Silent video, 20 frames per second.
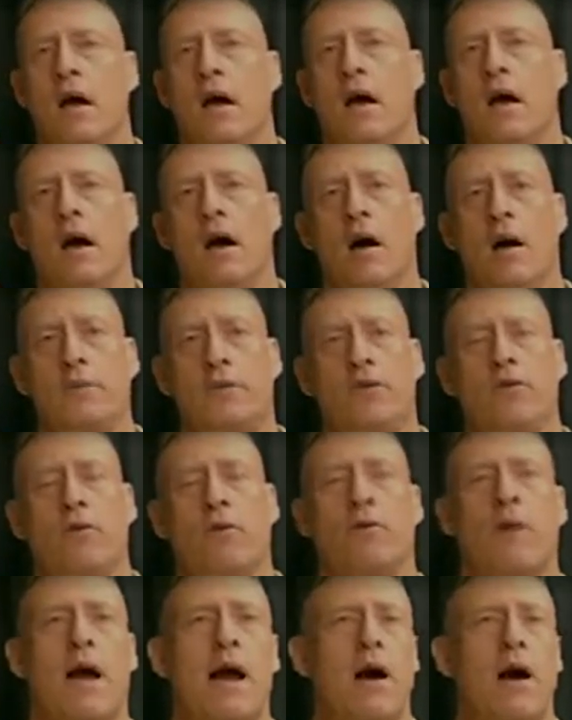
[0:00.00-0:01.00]
up
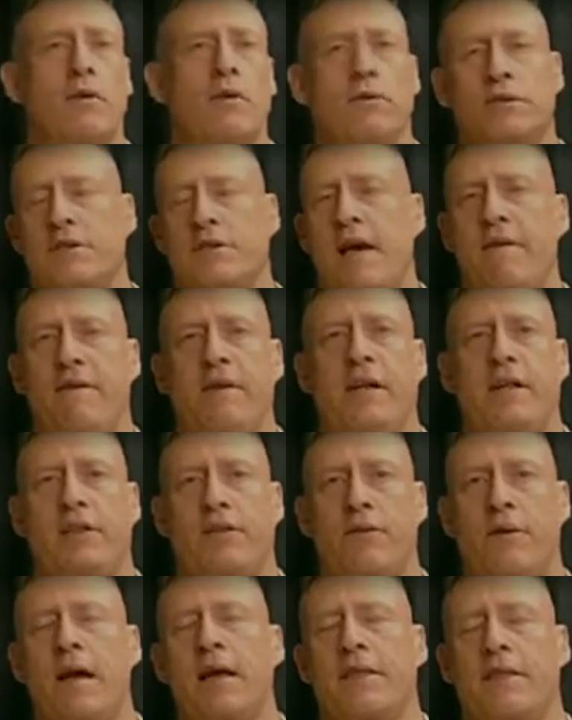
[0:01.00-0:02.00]
to around 73,